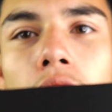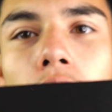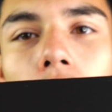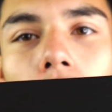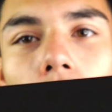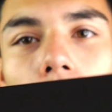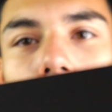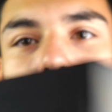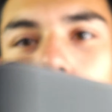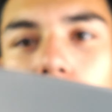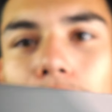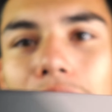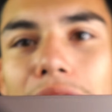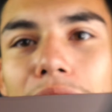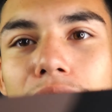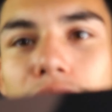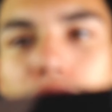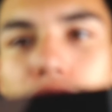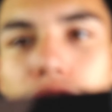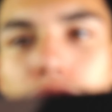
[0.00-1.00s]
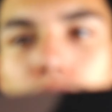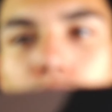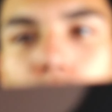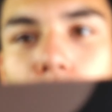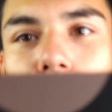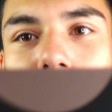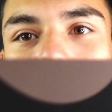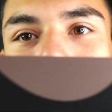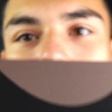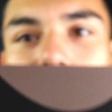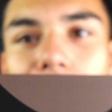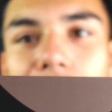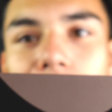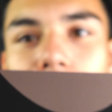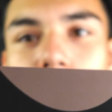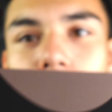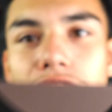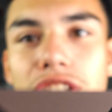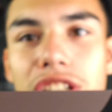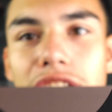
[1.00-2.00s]
all around the shoe. Literally
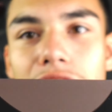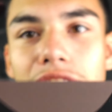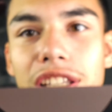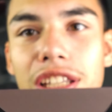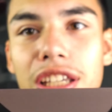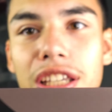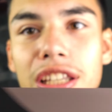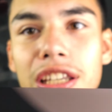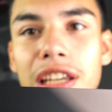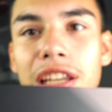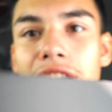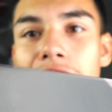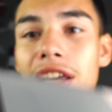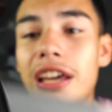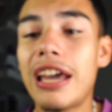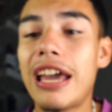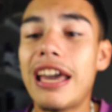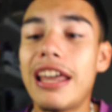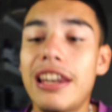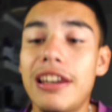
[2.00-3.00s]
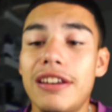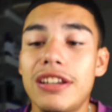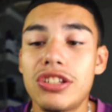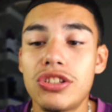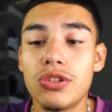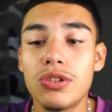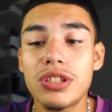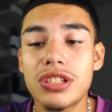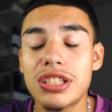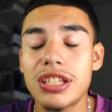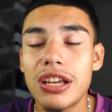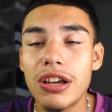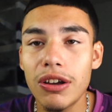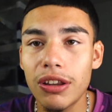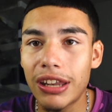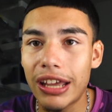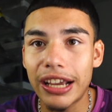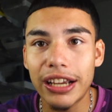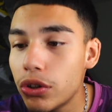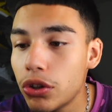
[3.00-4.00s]
looks clean. And as you can tell,
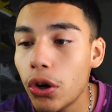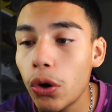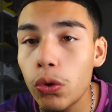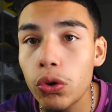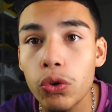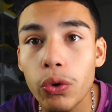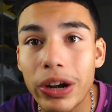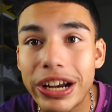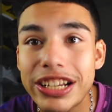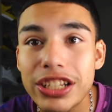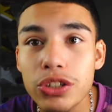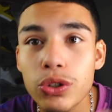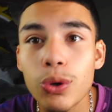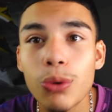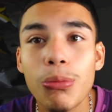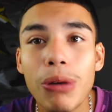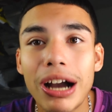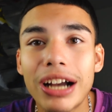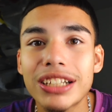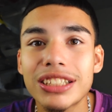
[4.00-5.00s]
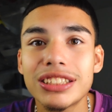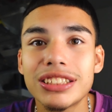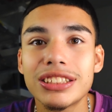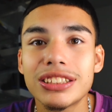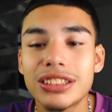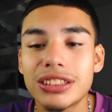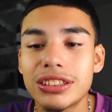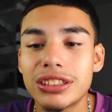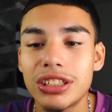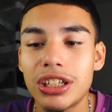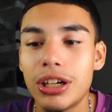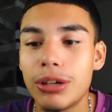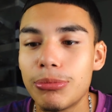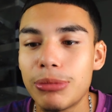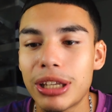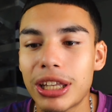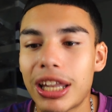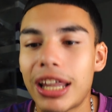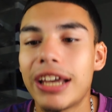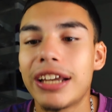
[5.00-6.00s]
like, no grade school boxes come
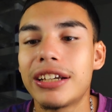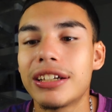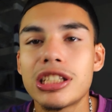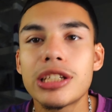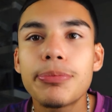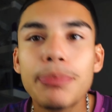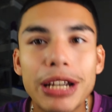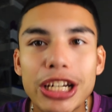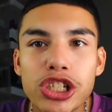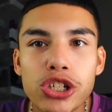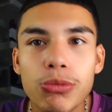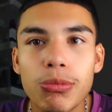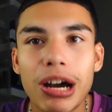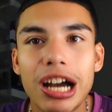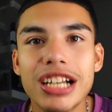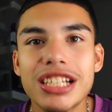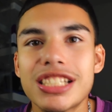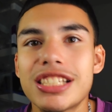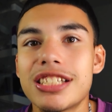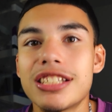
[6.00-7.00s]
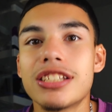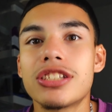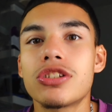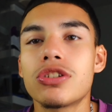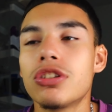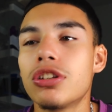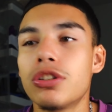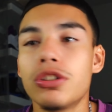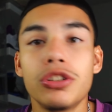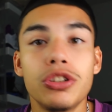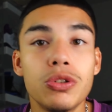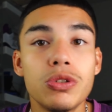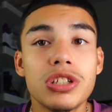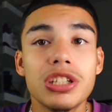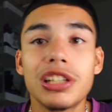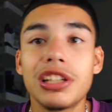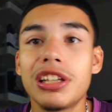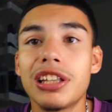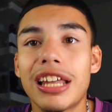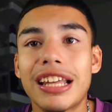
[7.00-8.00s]
in like special boxes. It's
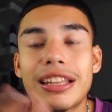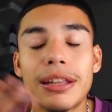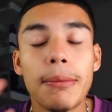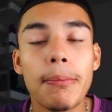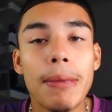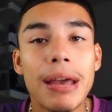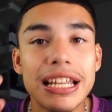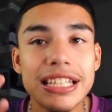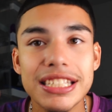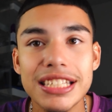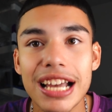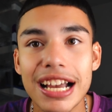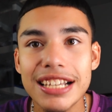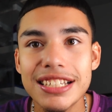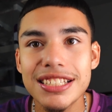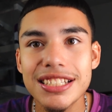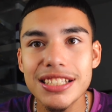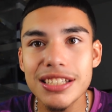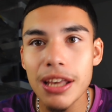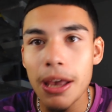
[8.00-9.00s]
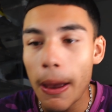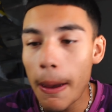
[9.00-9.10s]
usually like the men's sizes,